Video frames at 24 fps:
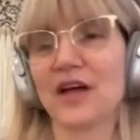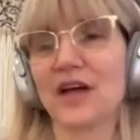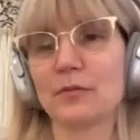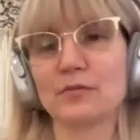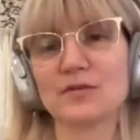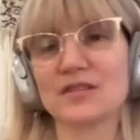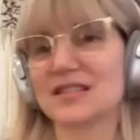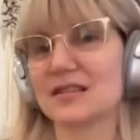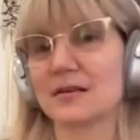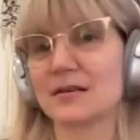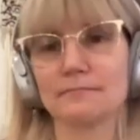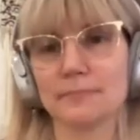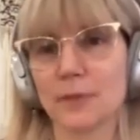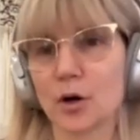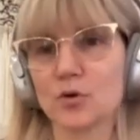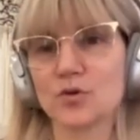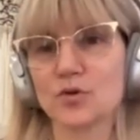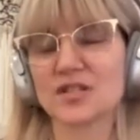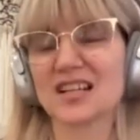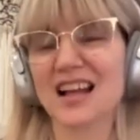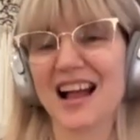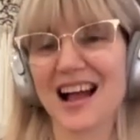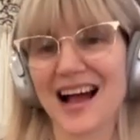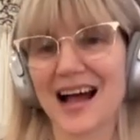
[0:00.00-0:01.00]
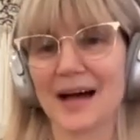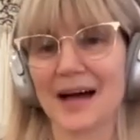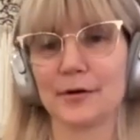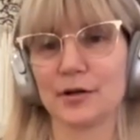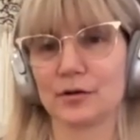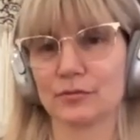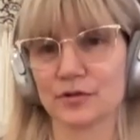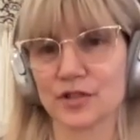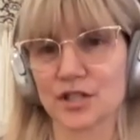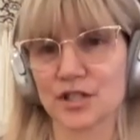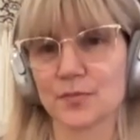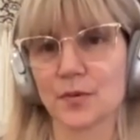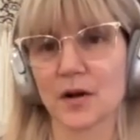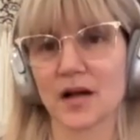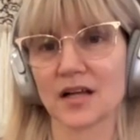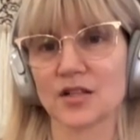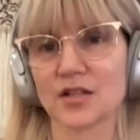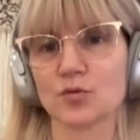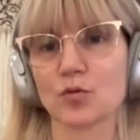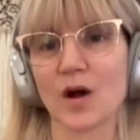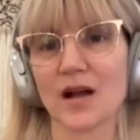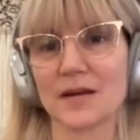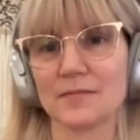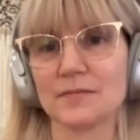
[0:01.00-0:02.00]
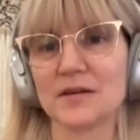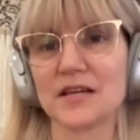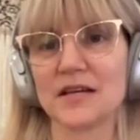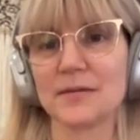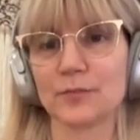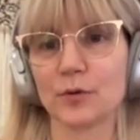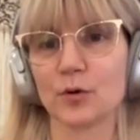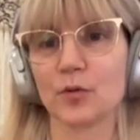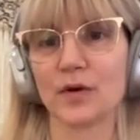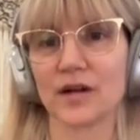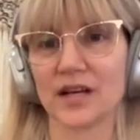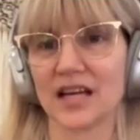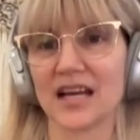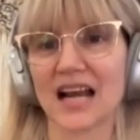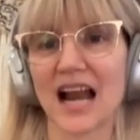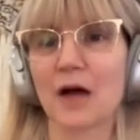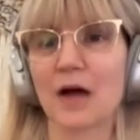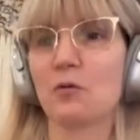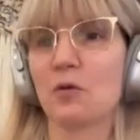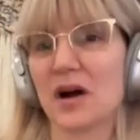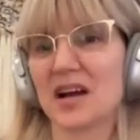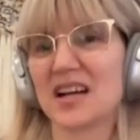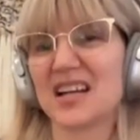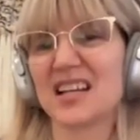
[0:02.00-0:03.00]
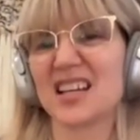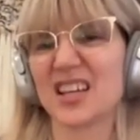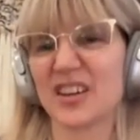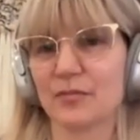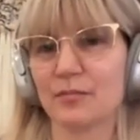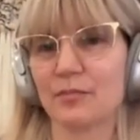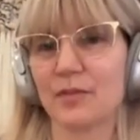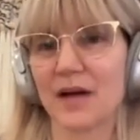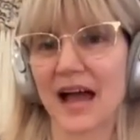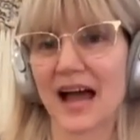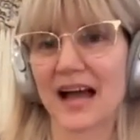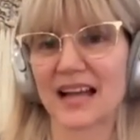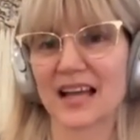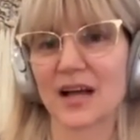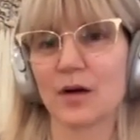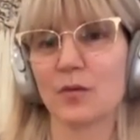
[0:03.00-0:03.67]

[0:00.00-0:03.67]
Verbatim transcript: that was the most common response why people went in. I want to give back.